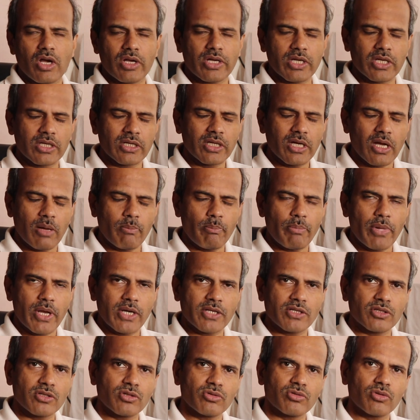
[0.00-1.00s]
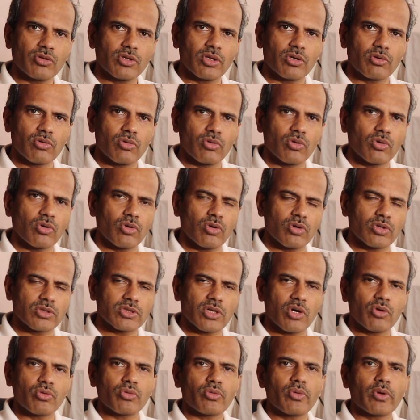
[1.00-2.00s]
in comparison to the glucose,
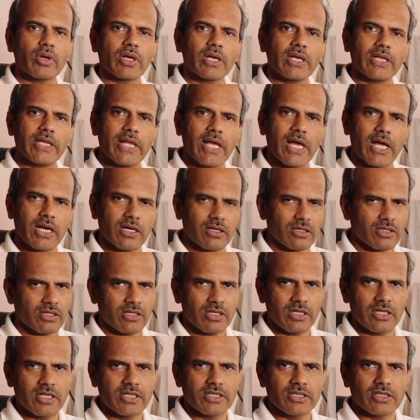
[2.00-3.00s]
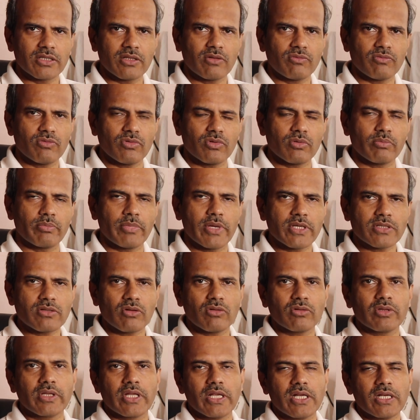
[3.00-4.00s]
how quickly they are releasing the food, based
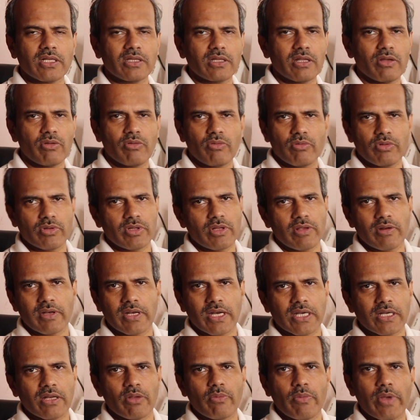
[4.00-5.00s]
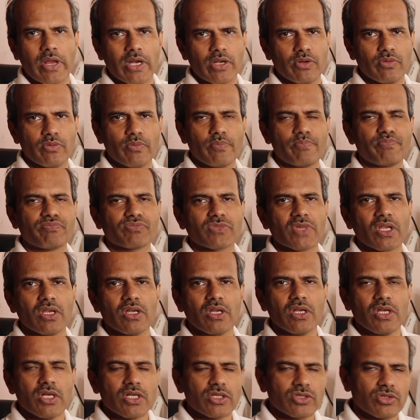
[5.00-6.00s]
on that they'll get a value.
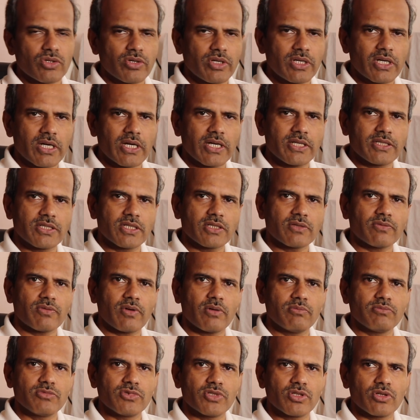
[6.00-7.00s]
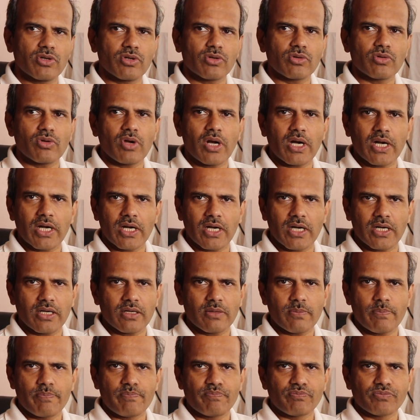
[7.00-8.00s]
So it ranges from 0 to
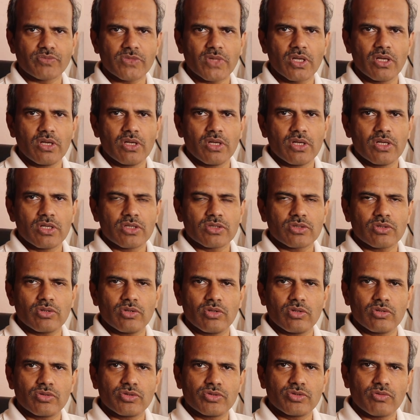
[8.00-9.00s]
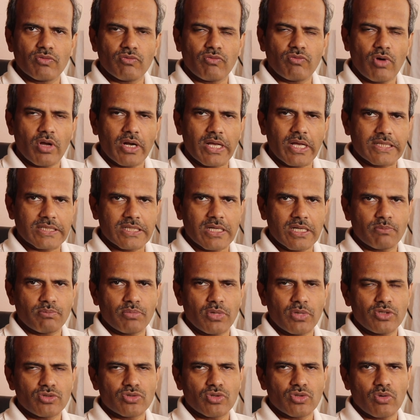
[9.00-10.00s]
100. So for
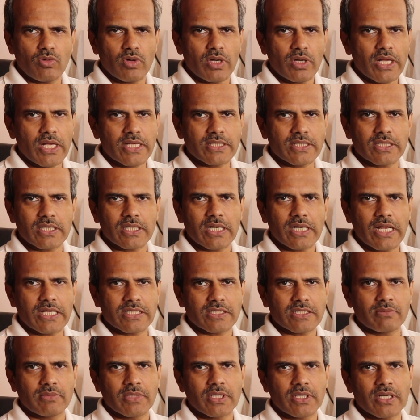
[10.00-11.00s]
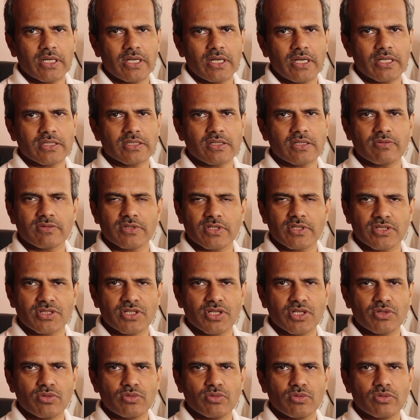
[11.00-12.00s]
example, jowar has the glycemic index of
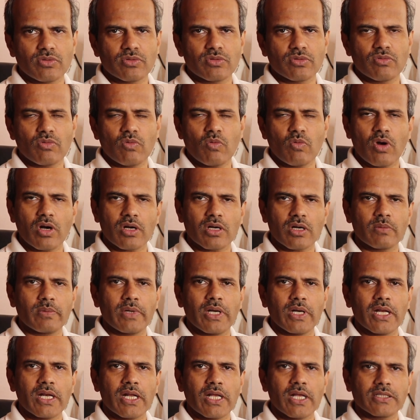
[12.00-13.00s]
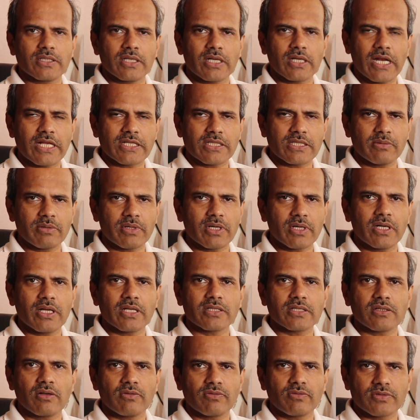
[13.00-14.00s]
62, watermelon has a glycemic
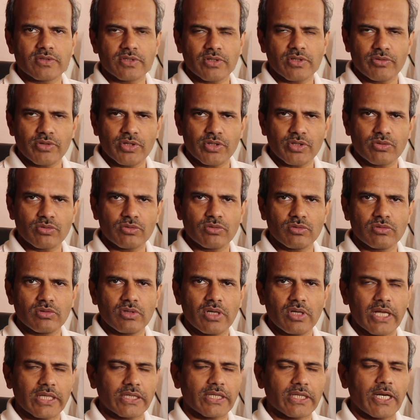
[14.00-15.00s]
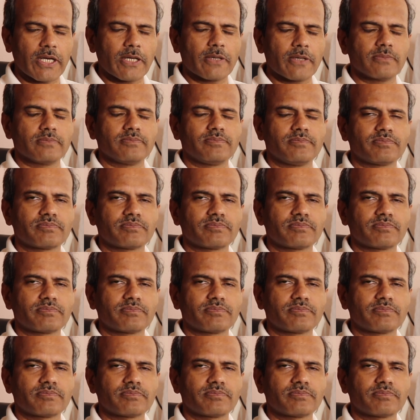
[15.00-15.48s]
index of 72, like that.